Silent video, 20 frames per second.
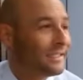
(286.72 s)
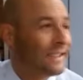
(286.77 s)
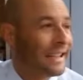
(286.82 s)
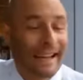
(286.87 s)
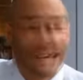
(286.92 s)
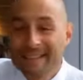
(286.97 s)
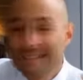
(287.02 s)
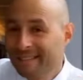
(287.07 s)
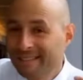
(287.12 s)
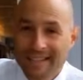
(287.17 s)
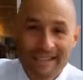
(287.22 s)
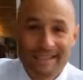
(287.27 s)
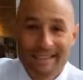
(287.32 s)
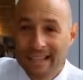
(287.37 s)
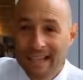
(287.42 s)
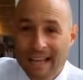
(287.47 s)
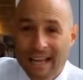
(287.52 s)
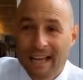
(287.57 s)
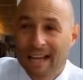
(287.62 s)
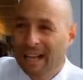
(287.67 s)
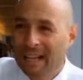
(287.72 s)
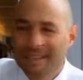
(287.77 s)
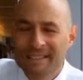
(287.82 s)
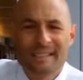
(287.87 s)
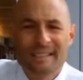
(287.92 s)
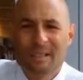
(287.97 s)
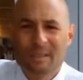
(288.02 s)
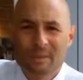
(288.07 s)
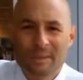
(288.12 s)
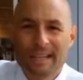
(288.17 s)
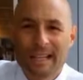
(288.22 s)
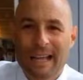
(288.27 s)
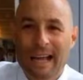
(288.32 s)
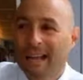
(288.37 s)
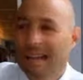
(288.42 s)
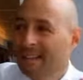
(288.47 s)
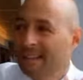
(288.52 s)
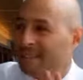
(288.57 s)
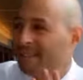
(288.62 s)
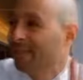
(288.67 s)
I can take that, I'll deal with
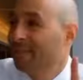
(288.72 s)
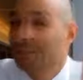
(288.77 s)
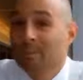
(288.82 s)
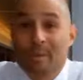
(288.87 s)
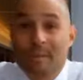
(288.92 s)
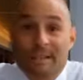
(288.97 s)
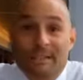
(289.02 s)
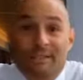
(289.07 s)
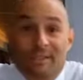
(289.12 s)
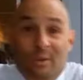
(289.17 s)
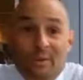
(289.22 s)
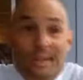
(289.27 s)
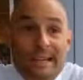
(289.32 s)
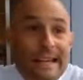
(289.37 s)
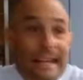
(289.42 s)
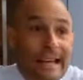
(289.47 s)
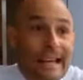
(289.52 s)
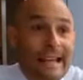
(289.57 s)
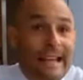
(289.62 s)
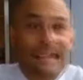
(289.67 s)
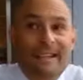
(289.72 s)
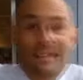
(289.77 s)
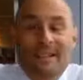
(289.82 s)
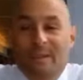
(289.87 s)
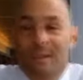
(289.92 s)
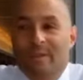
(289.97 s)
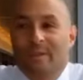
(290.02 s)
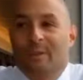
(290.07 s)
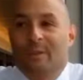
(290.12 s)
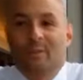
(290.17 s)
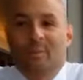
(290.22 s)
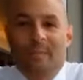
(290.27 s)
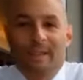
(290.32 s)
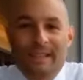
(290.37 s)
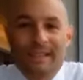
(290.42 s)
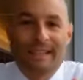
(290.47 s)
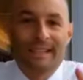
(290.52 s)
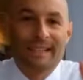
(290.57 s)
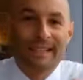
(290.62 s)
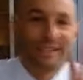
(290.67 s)
that, at least everybody's okay, you know, I've always been
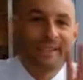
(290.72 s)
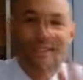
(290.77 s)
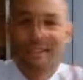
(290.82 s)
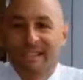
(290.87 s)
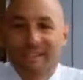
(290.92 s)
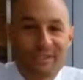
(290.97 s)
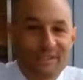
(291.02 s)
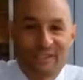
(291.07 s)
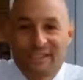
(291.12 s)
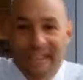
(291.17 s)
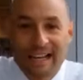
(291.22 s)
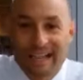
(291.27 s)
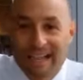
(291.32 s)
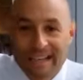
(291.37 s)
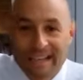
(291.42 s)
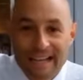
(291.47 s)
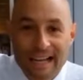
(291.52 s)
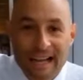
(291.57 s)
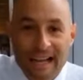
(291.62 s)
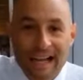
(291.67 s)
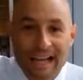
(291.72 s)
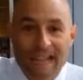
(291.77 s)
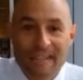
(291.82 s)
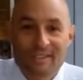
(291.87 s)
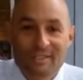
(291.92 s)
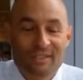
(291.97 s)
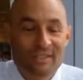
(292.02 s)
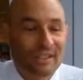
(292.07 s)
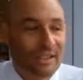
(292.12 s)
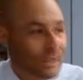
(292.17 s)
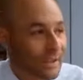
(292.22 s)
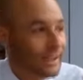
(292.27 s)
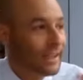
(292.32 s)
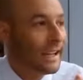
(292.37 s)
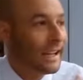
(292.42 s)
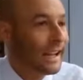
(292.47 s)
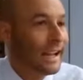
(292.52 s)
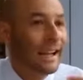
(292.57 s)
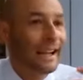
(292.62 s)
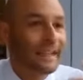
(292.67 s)
a caregiver kind of guy, so
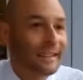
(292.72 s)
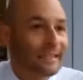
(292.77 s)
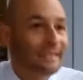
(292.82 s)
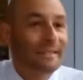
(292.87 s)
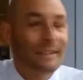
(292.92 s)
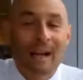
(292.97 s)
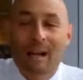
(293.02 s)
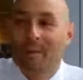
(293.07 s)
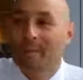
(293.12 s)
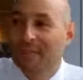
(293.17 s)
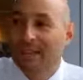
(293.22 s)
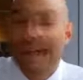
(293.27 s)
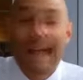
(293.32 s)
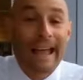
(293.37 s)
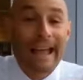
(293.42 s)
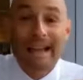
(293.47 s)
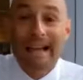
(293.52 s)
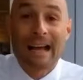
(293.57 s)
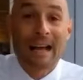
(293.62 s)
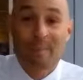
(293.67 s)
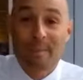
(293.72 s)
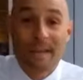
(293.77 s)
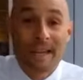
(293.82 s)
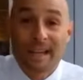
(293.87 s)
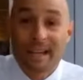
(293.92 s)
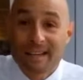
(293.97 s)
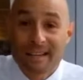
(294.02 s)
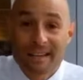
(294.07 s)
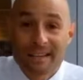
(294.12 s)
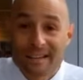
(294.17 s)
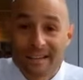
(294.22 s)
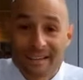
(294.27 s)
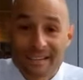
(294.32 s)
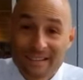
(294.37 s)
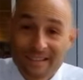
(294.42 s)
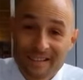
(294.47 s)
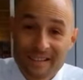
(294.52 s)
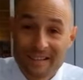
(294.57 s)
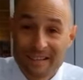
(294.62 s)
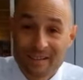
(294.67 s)
okay, I'm it,
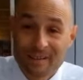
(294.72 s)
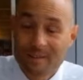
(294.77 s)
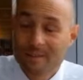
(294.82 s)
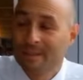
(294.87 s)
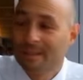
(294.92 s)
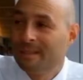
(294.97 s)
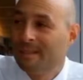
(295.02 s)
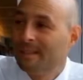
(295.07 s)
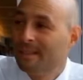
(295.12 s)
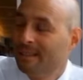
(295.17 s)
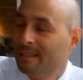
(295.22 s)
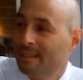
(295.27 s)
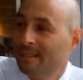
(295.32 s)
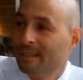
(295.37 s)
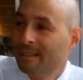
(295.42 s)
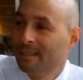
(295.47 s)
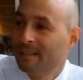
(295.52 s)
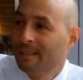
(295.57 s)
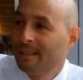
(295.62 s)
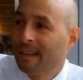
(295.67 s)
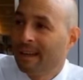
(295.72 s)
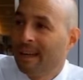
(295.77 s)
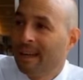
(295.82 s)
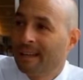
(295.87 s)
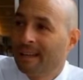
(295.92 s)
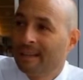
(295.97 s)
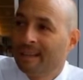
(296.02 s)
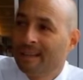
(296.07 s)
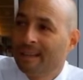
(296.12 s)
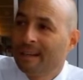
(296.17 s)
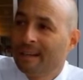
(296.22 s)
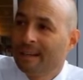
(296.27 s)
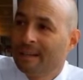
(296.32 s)
you know? And